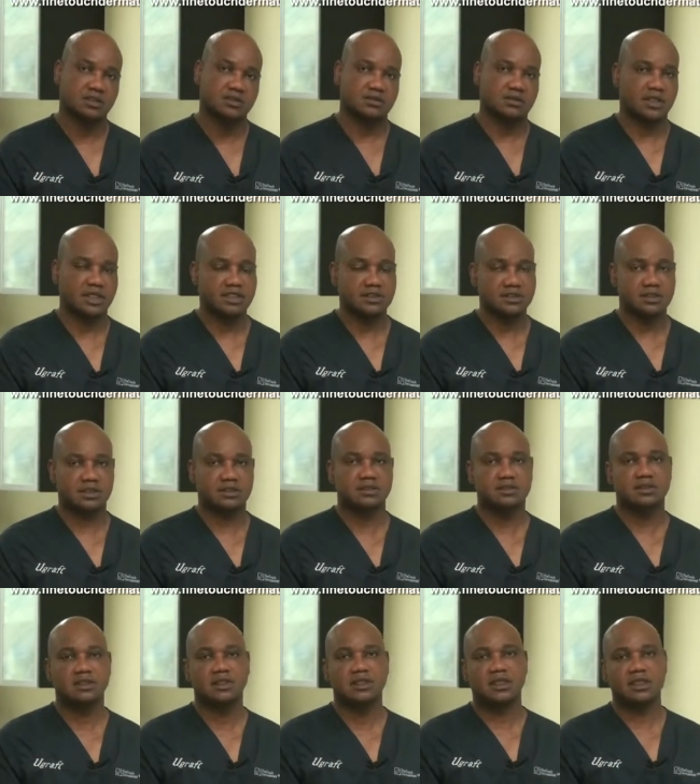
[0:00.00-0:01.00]
So that's it.
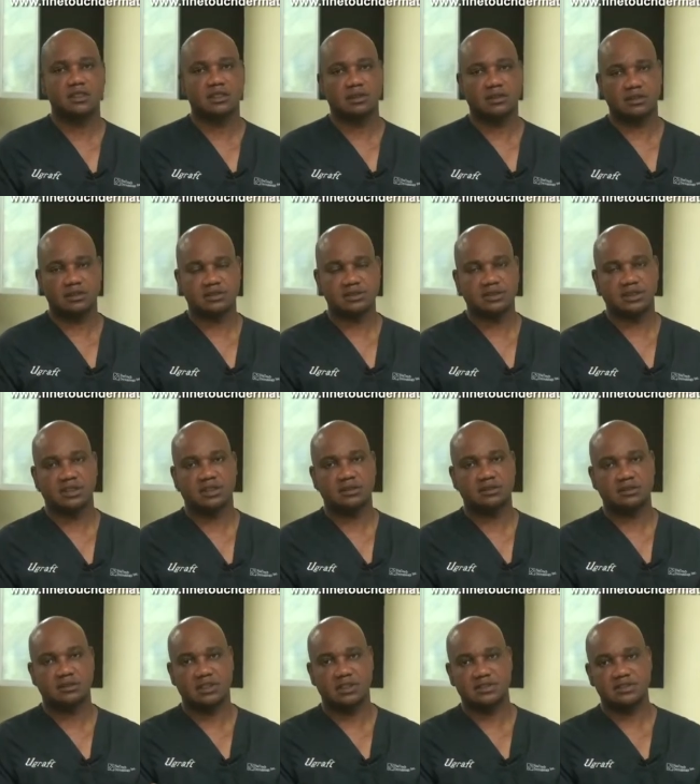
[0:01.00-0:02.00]
In a
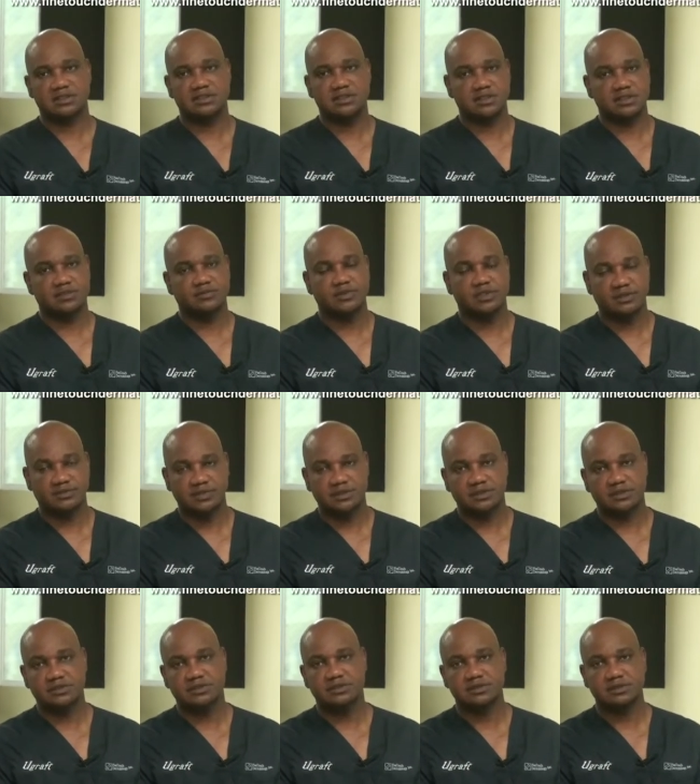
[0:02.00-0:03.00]
nutshell, less than three
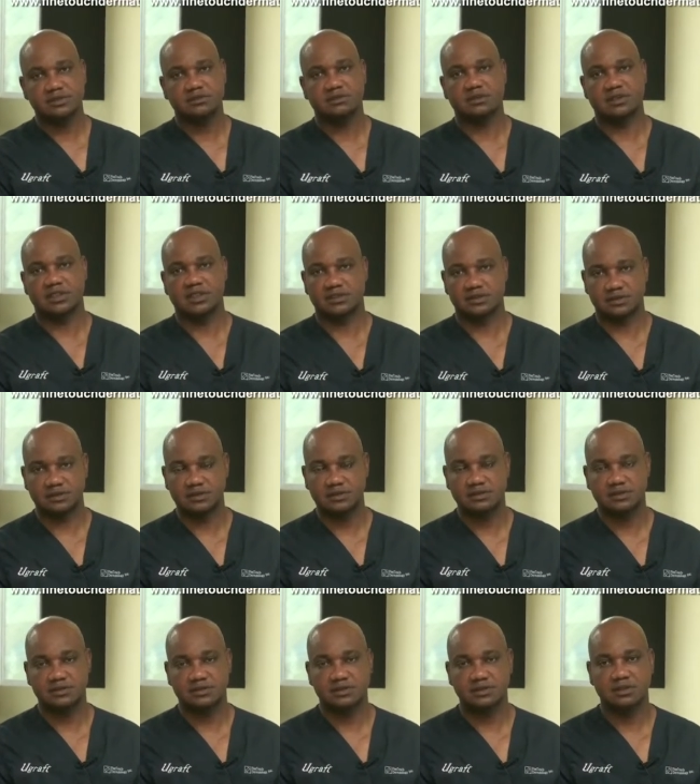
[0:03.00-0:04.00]
millimeters,
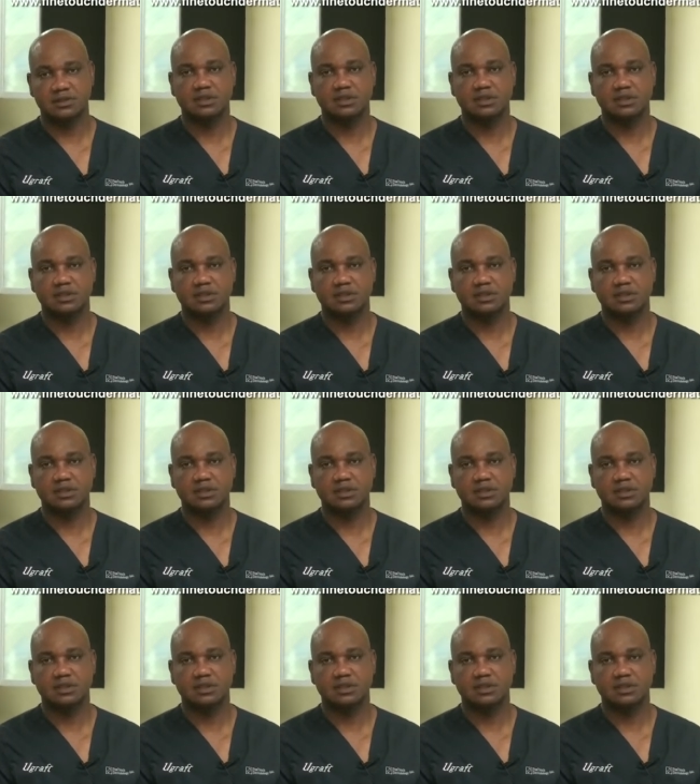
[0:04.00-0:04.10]
lasers.